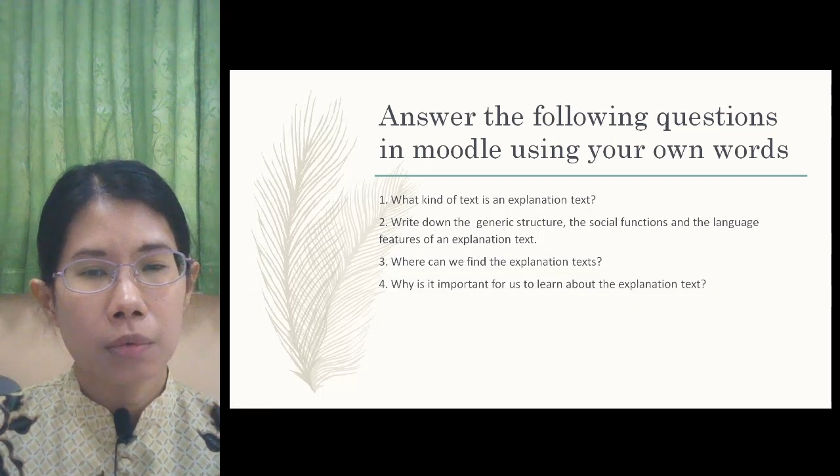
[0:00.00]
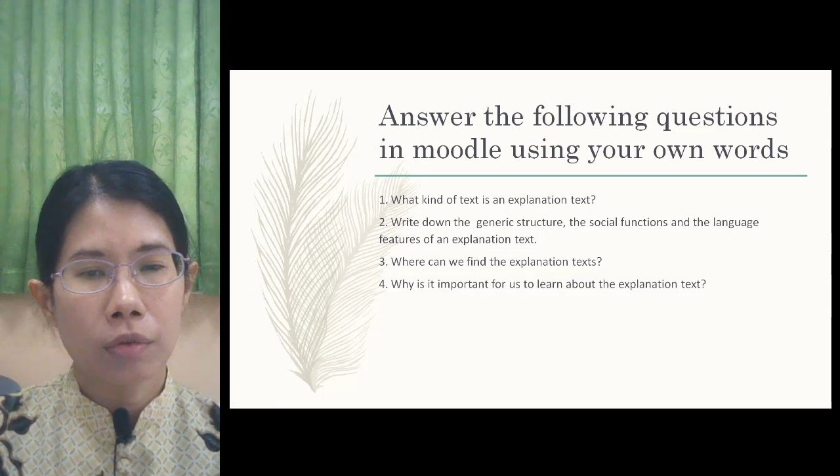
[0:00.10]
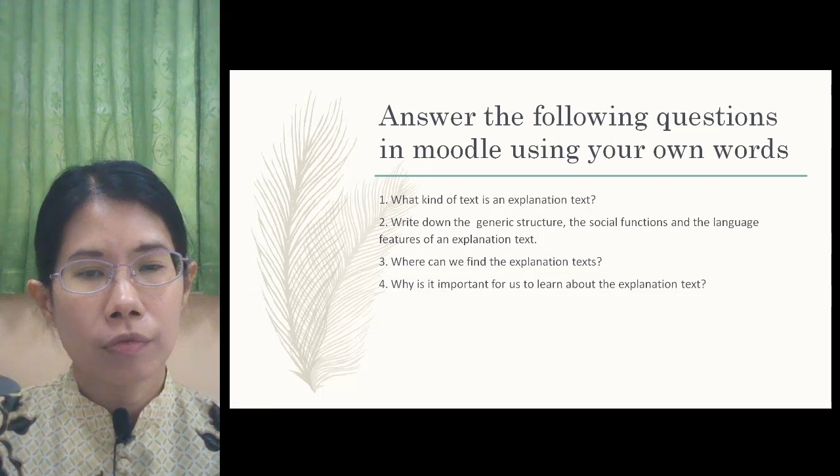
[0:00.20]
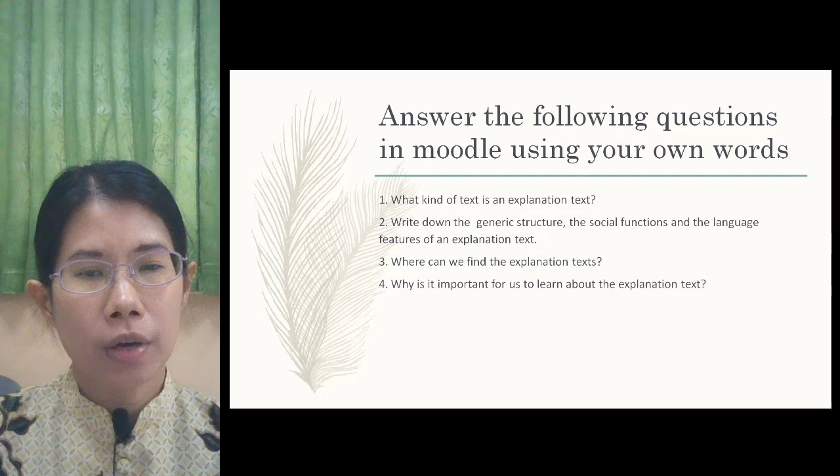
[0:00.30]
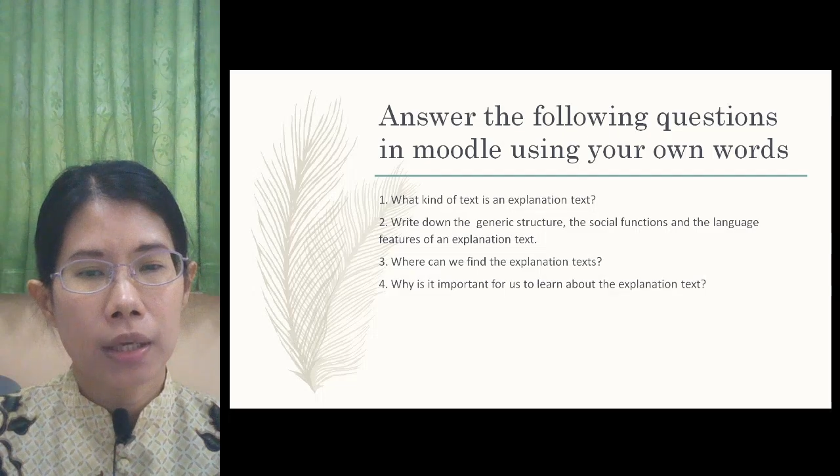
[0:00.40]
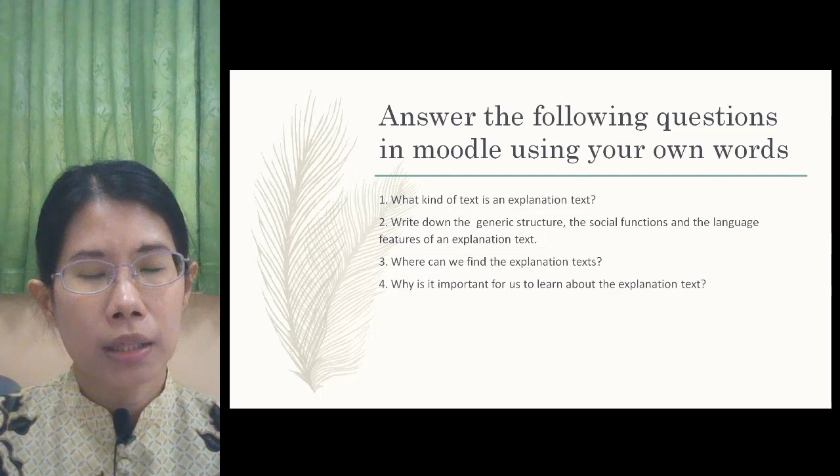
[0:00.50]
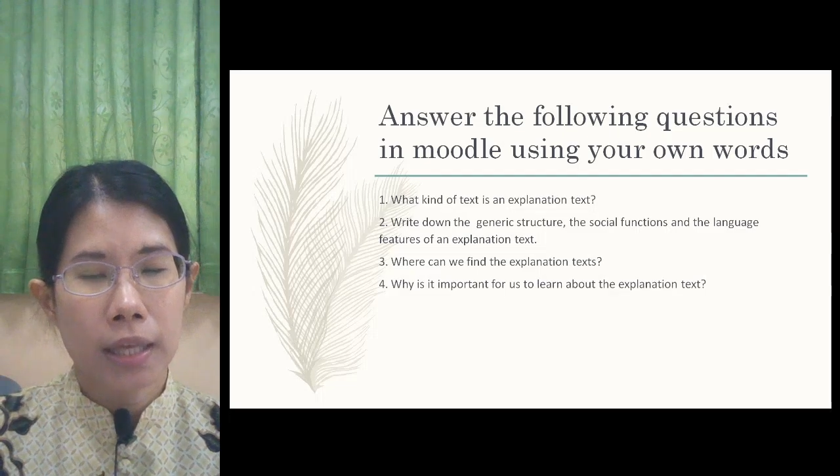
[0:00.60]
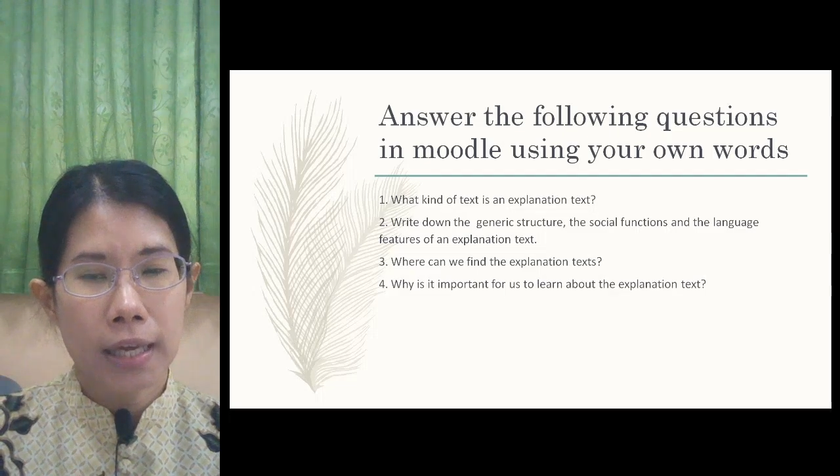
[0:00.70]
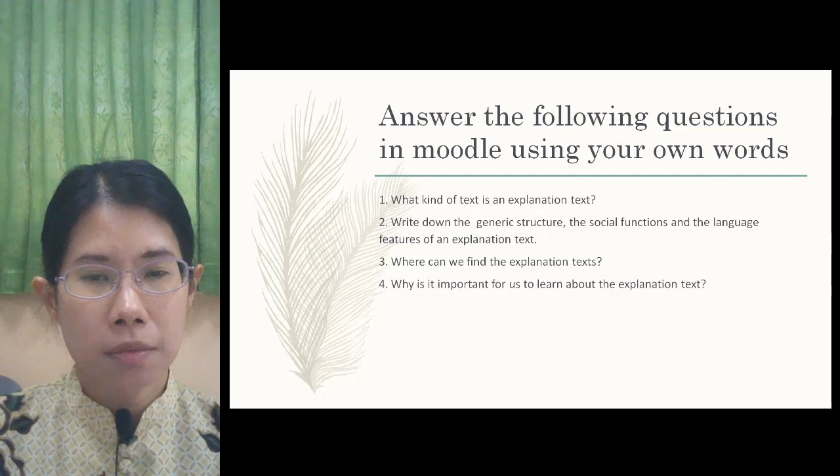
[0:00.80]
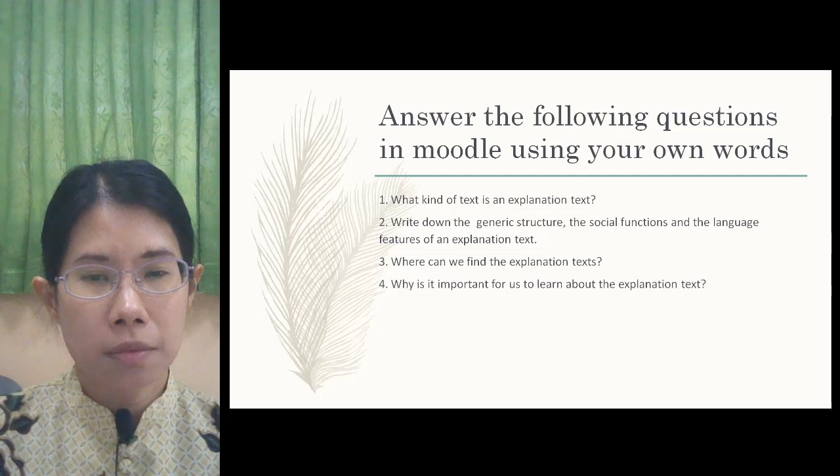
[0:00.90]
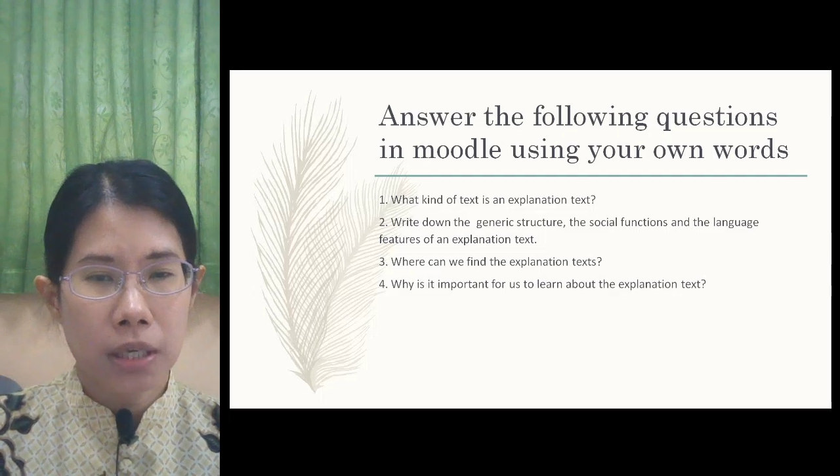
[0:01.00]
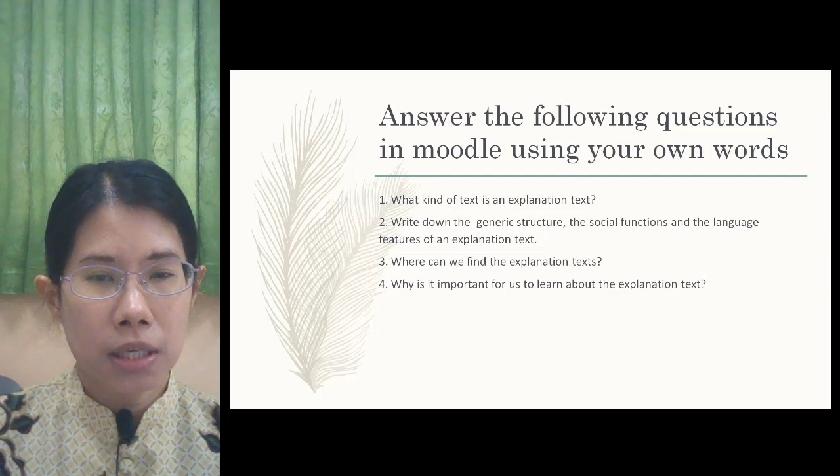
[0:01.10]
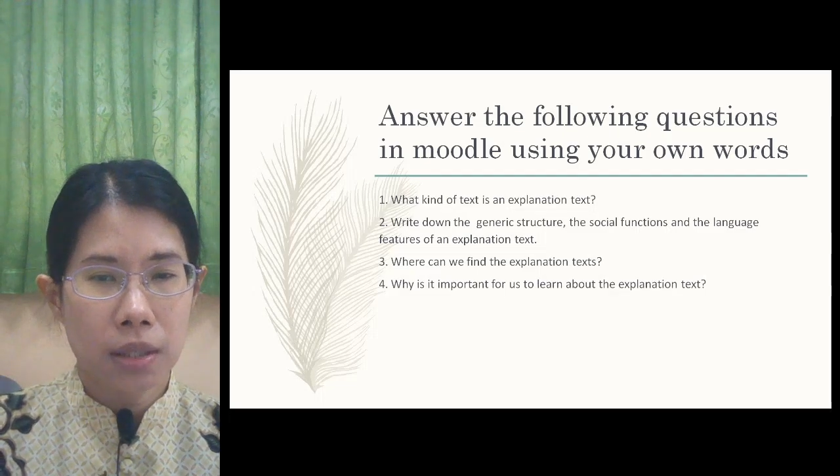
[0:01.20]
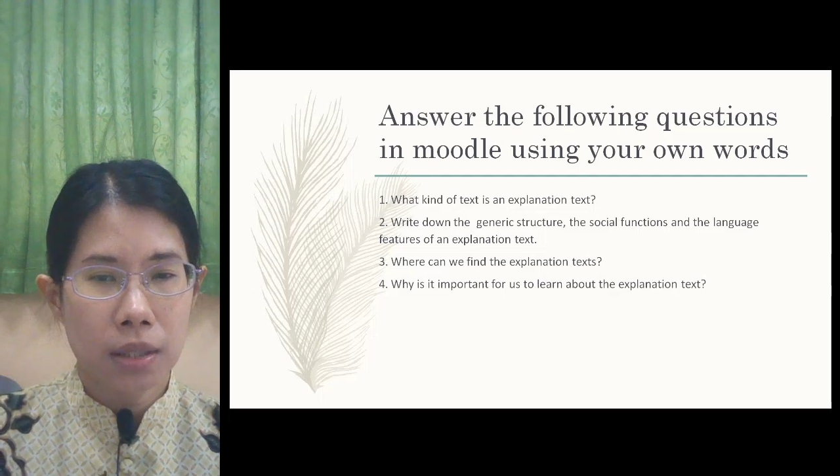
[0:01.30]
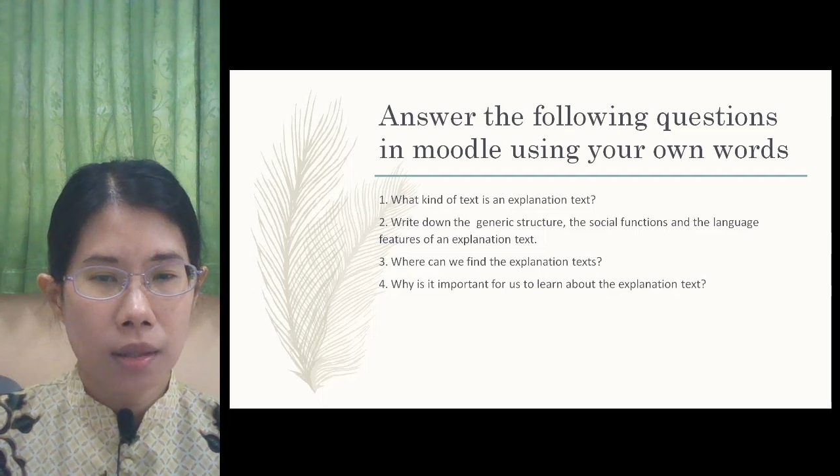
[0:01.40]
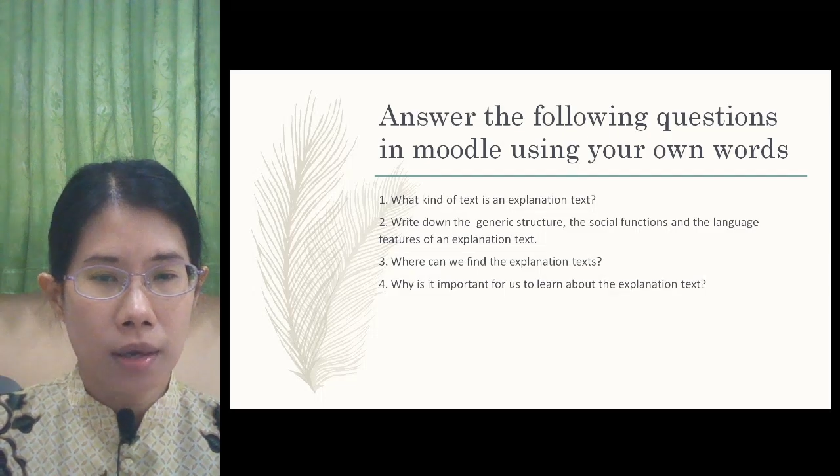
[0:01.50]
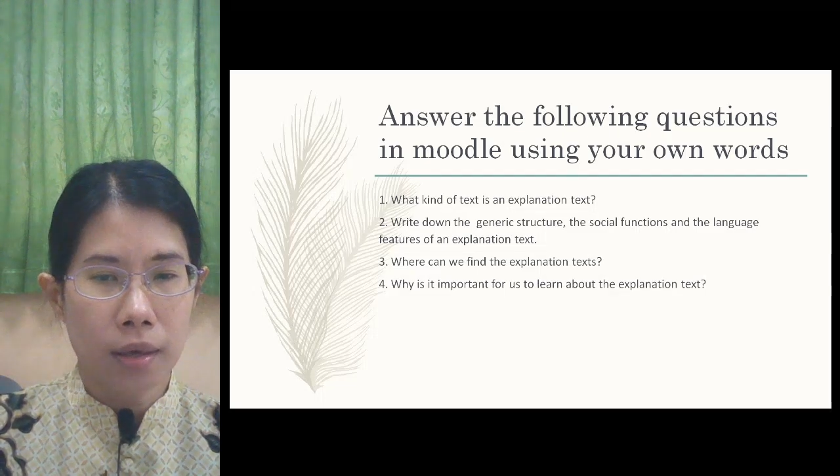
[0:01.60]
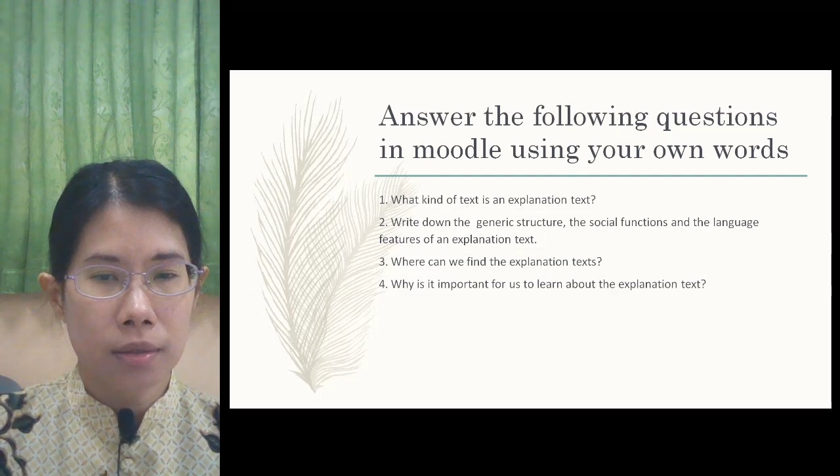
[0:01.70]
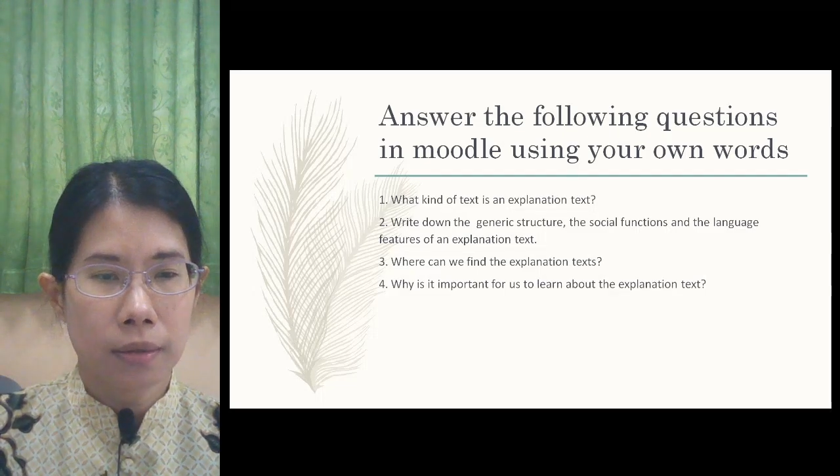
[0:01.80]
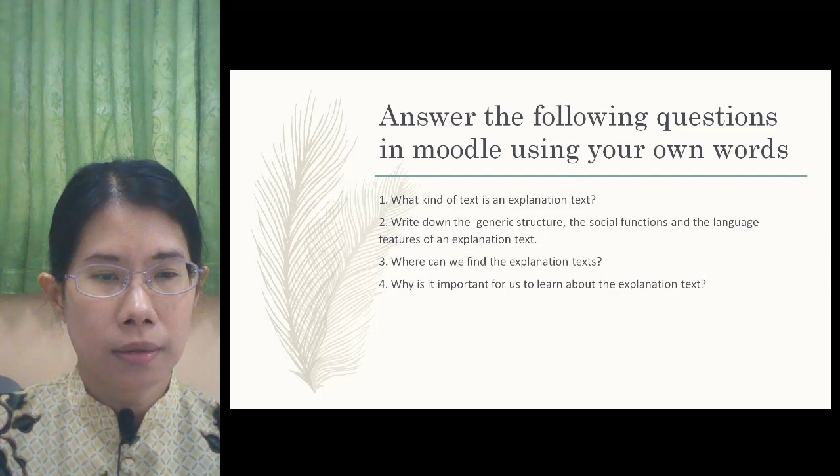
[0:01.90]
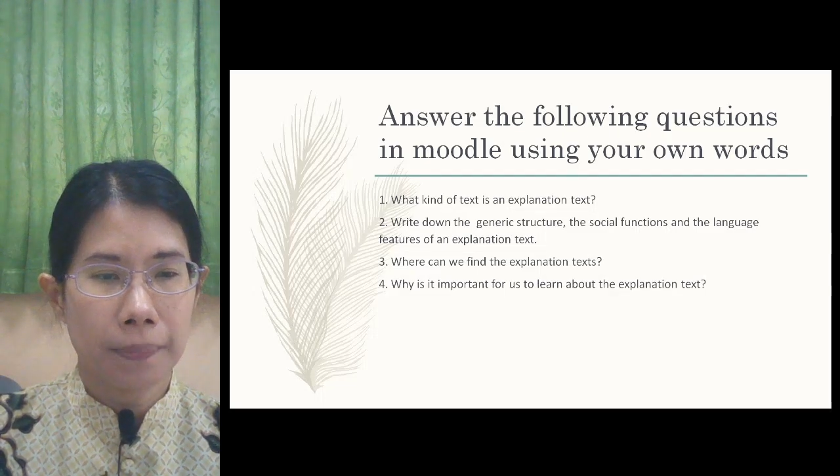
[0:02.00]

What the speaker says: we find the explanation text?